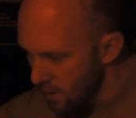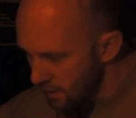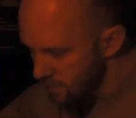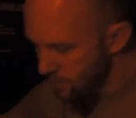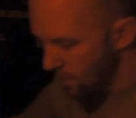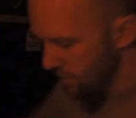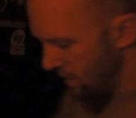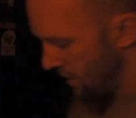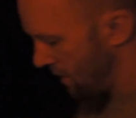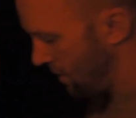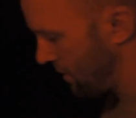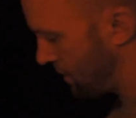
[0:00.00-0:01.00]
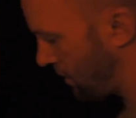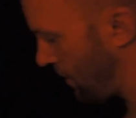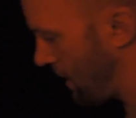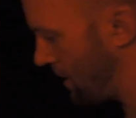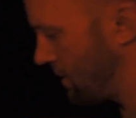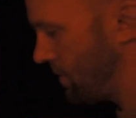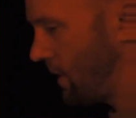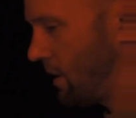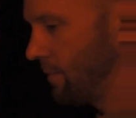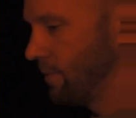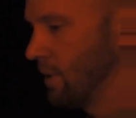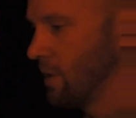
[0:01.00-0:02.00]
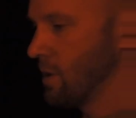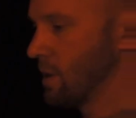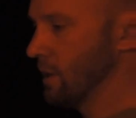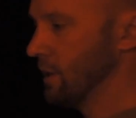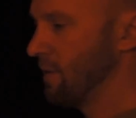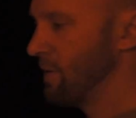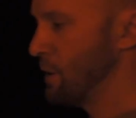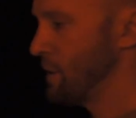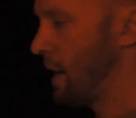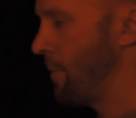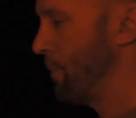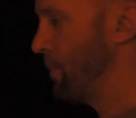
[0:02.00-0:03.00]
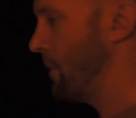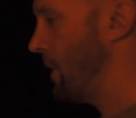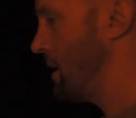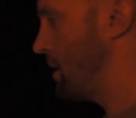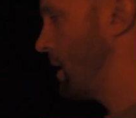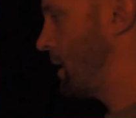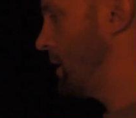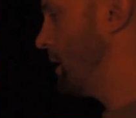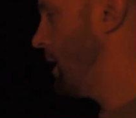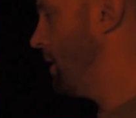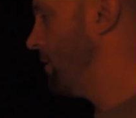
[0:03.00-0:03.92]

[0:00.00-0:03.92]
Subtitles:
exposing your screen as well. You can lift this up and you can clean